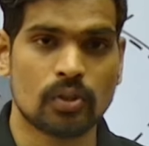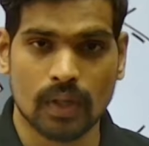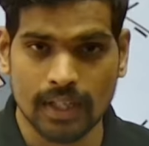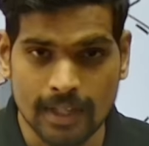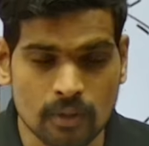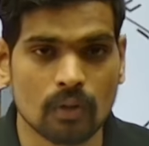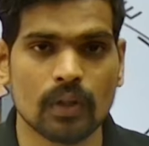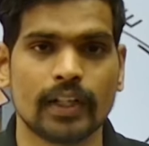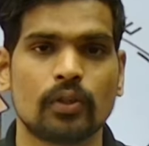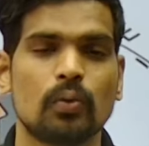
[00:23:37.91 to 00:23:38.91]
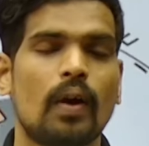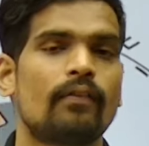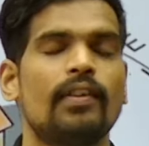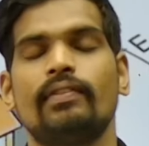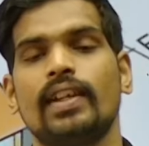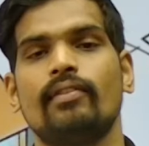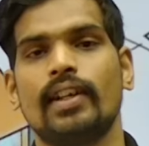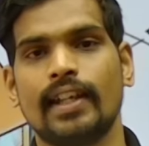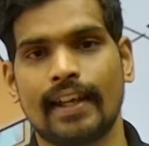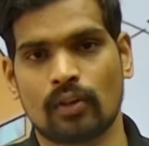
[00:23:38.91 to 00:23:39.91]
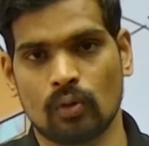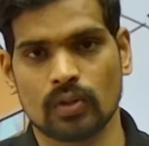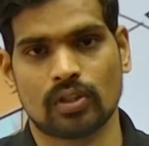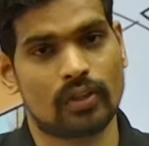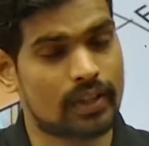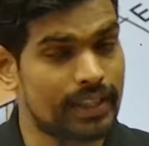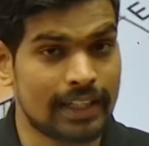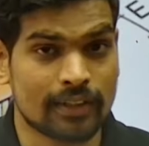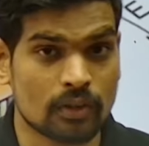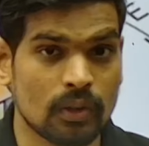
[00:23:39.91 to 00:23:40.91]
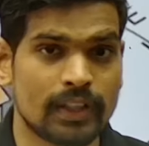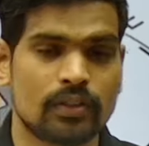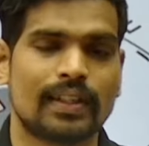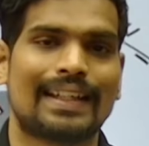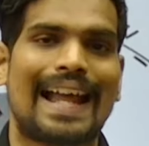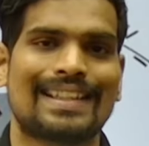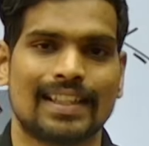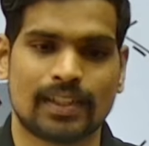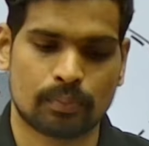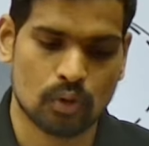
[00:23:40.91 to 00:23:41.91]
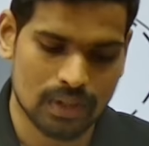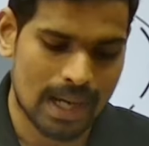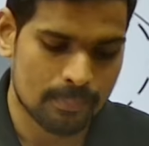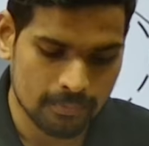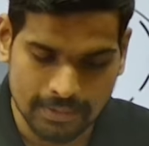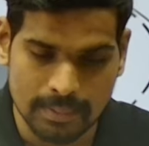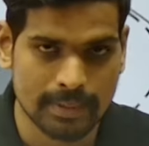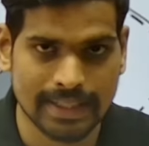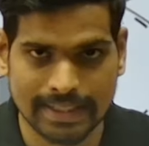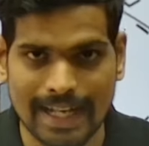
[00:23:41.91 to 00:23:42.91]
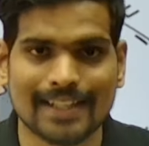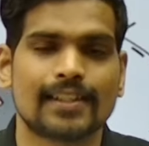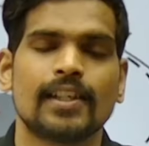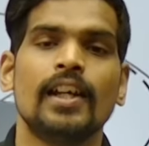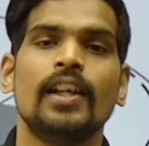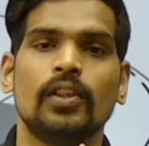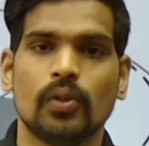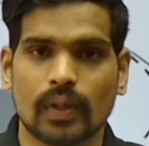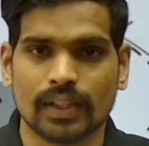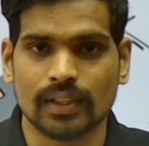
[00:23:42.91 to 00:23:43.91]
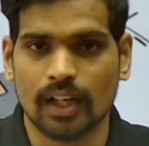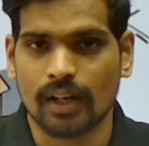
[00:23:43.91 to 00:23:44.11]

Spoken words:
you can enroll into a 51-day course, or you can enroll into the classes program of KPGate classes. You can